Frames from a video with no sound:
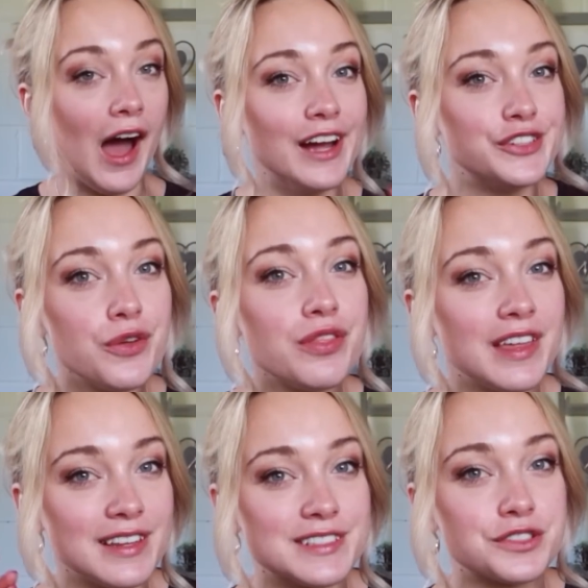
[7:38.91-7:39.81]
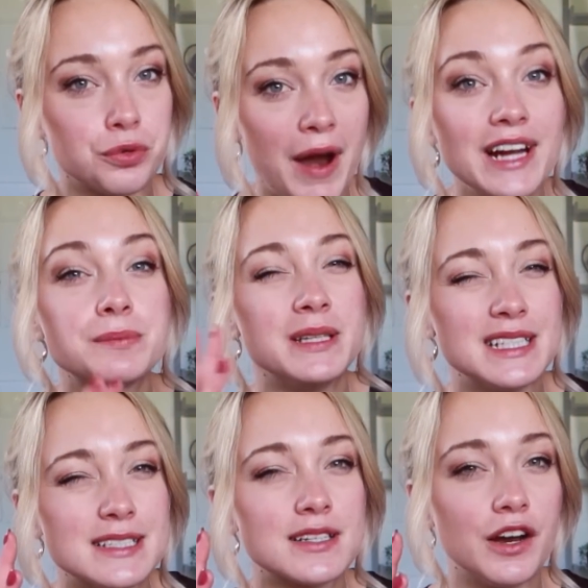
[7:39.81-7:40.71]
I don't think this is correct, but
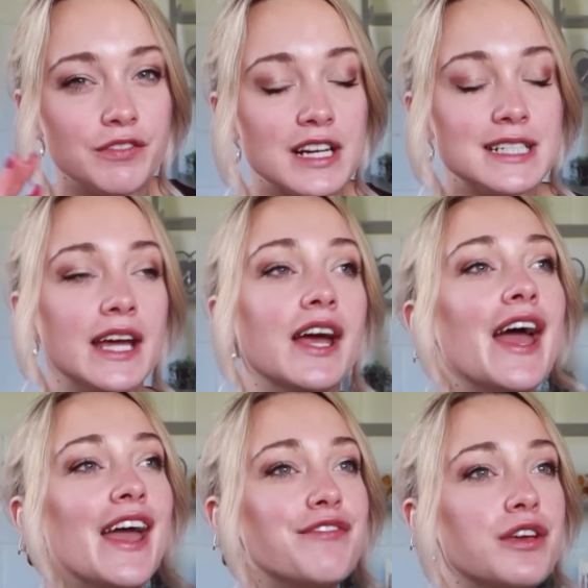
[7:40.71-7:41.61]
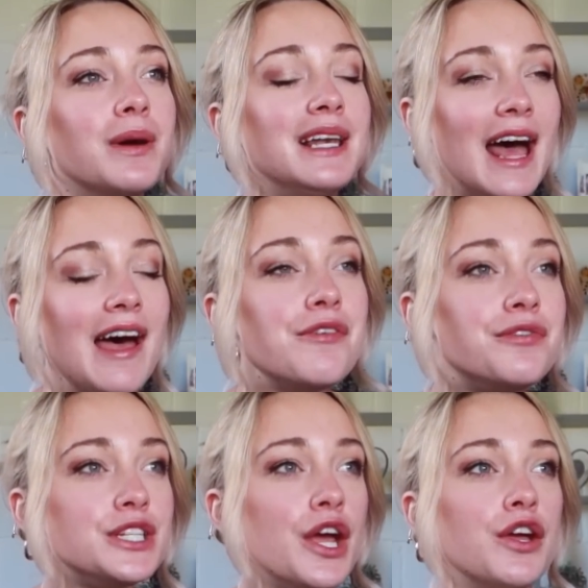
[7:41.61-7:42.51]
this is kind of the idea. If you were
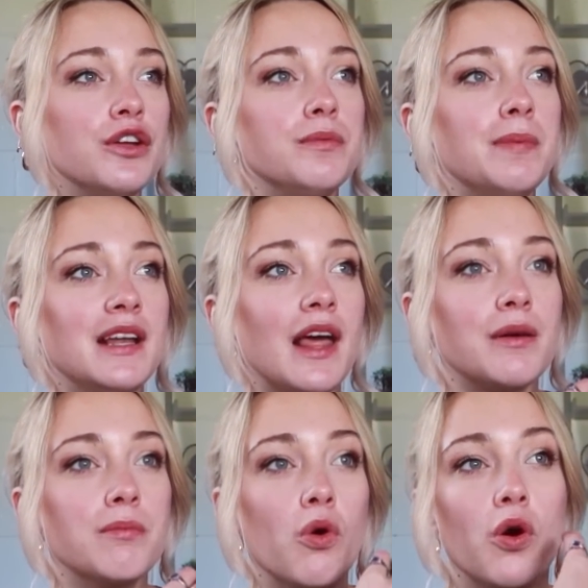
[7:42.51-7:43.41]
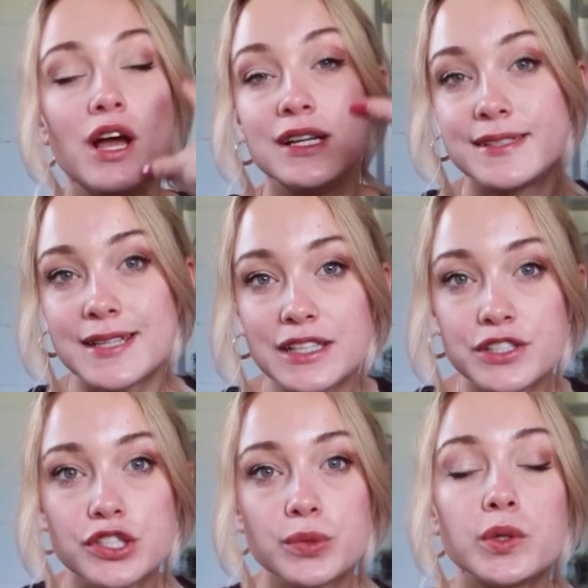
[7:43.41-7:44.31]
left, you'd be like more
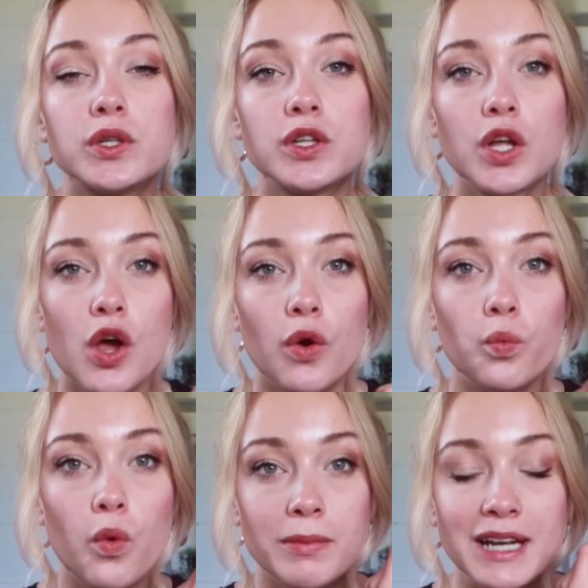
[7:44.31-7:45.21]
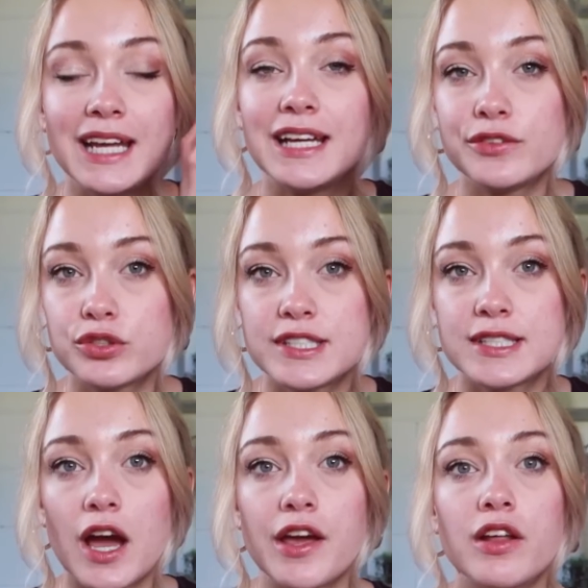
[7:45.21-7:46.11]
sensual, womanly in your
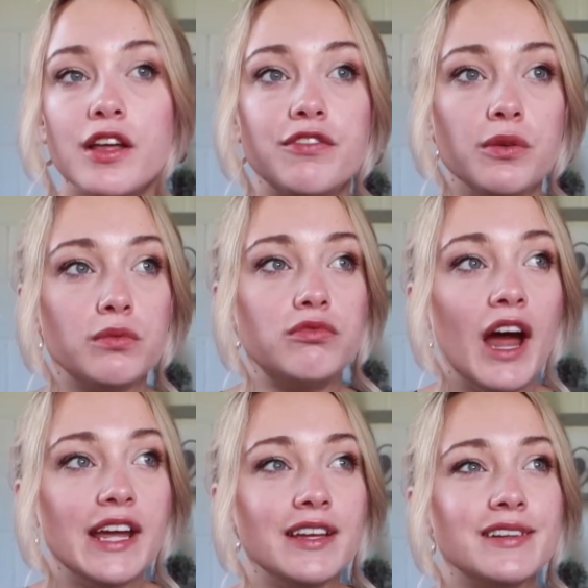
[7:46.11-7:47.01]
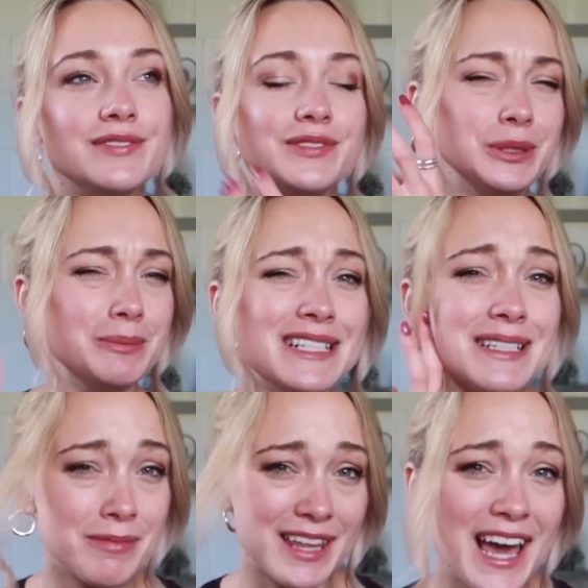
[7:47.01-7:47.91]
style. If you were right, you'd be
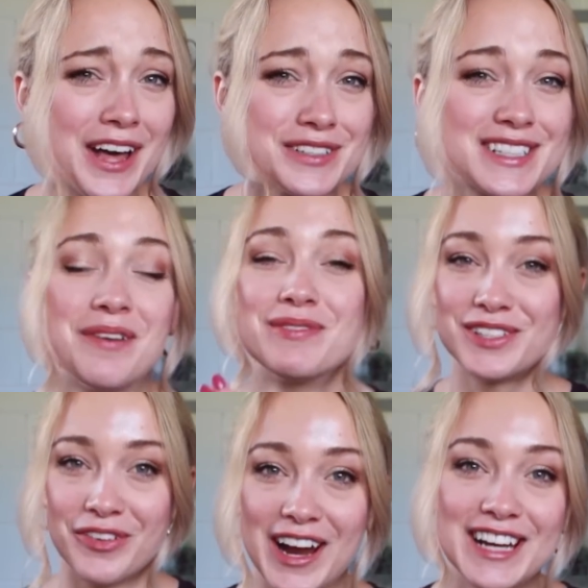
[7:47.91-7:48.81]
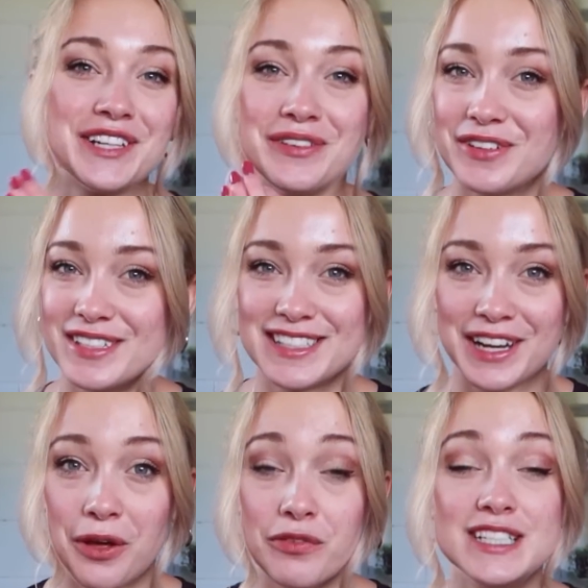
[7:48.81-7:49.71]
something else. I'm sorry, I don't know this in
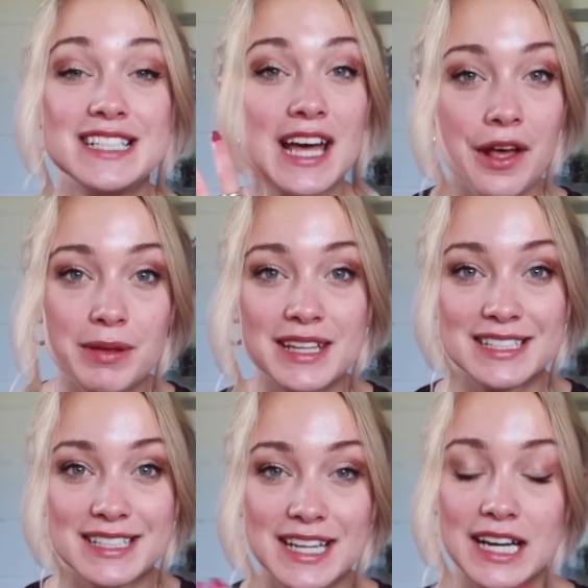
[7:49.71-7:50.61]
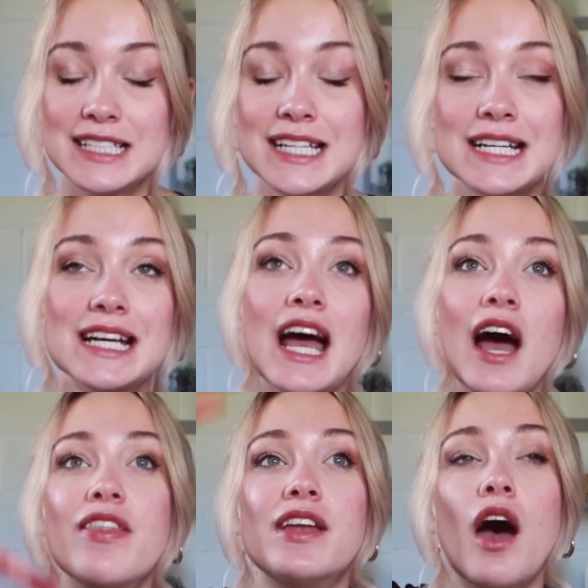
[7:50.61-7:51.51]
a lot of detail, but this is the idea.
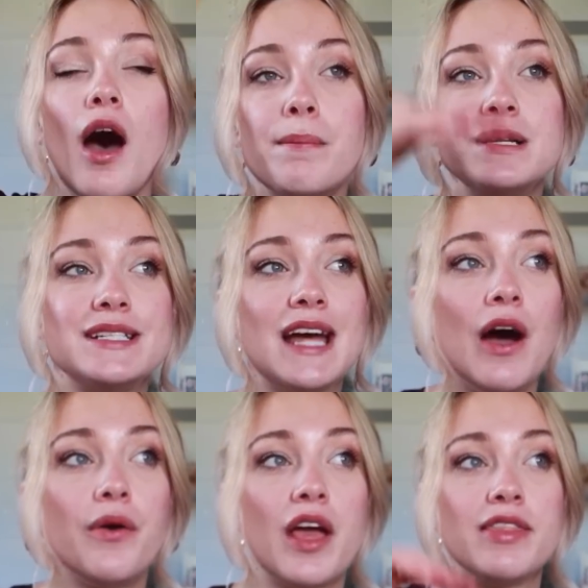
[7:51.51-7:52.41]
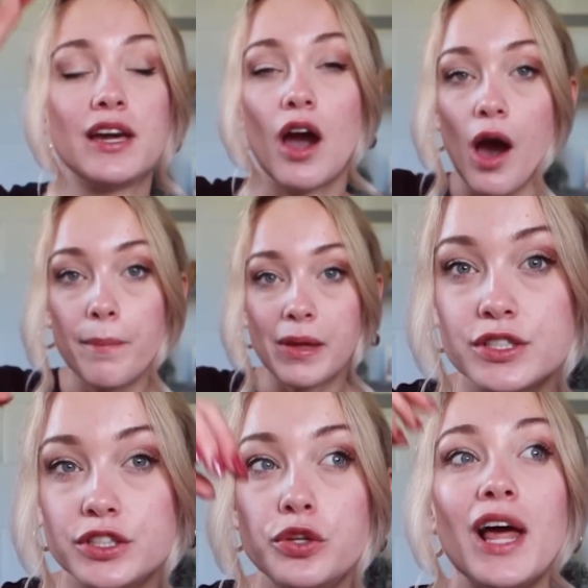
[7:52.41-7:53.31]
And then up and down, I think up,
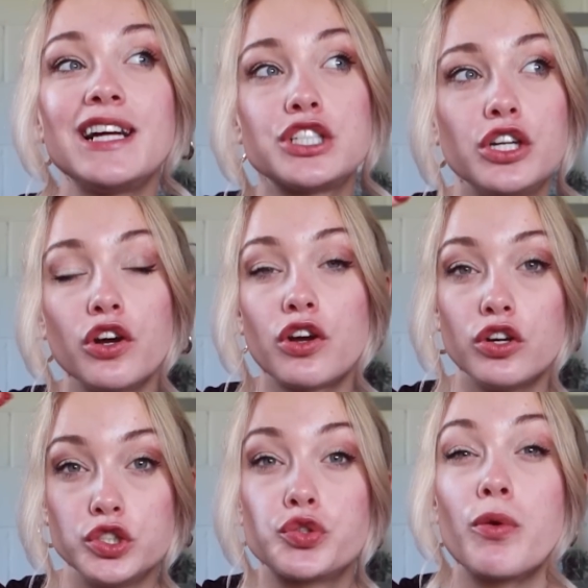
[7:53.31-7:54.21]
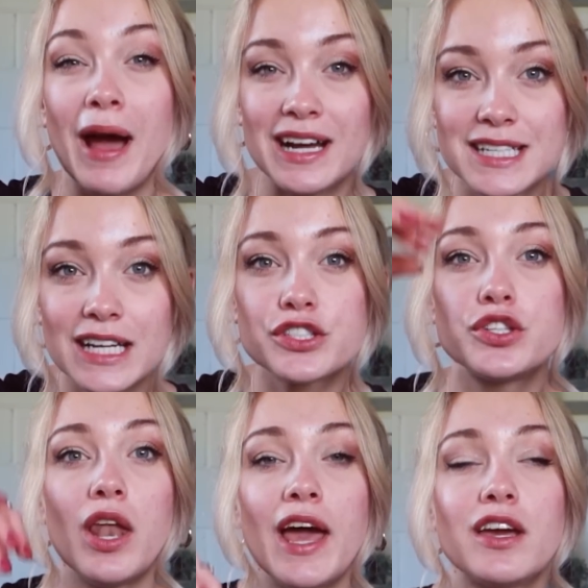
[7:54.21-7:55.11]
you like to look dramatic,
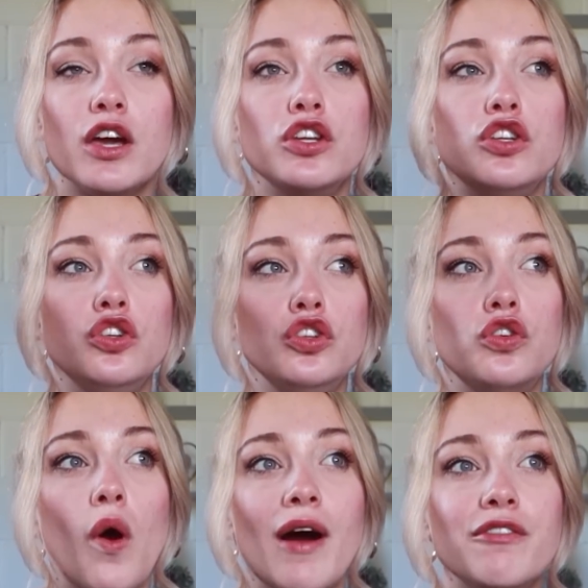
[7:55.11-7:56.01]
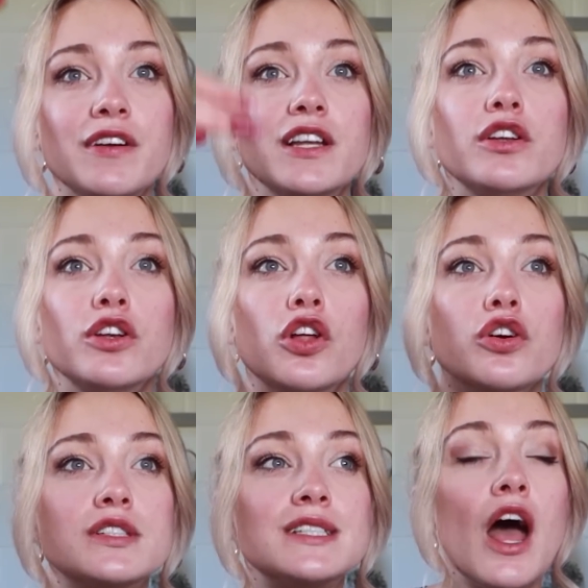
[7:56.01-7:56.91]
so like your outfit
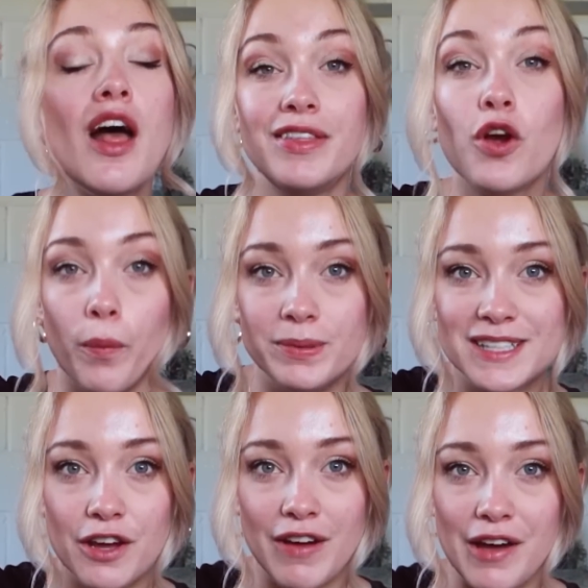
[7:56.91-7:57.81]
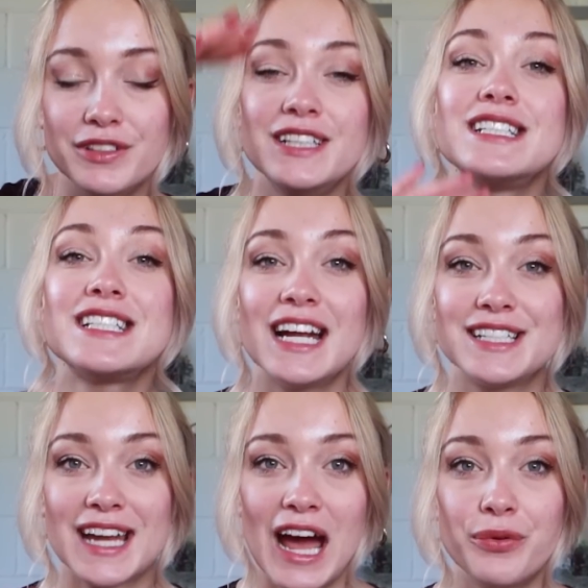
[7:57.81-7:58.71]
looks the opposite of effortless,
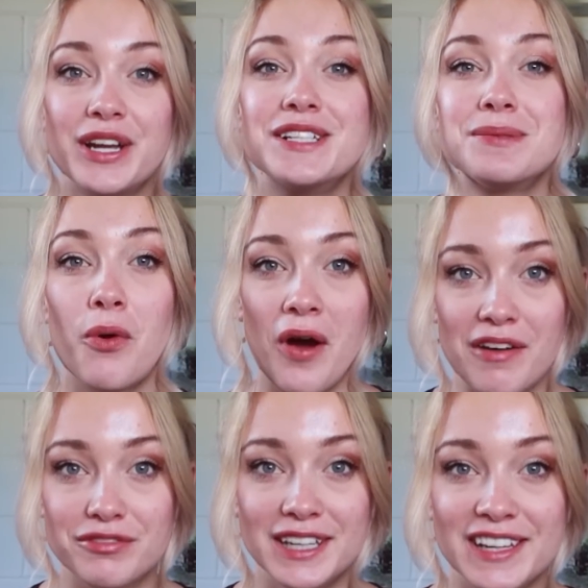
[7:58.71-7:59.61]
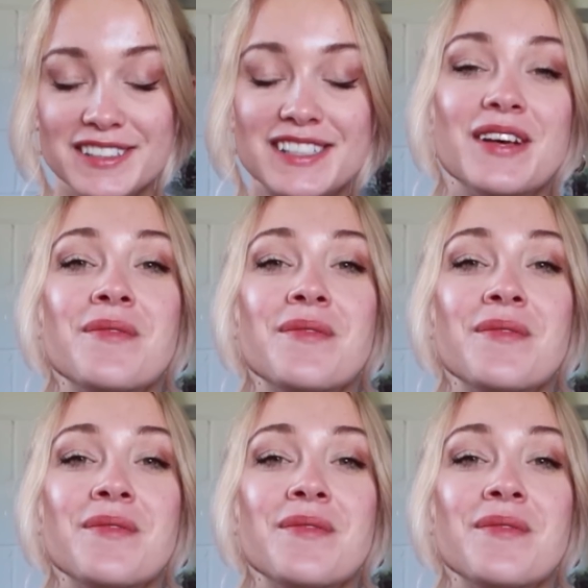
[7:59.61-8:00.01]
and down is more effortless.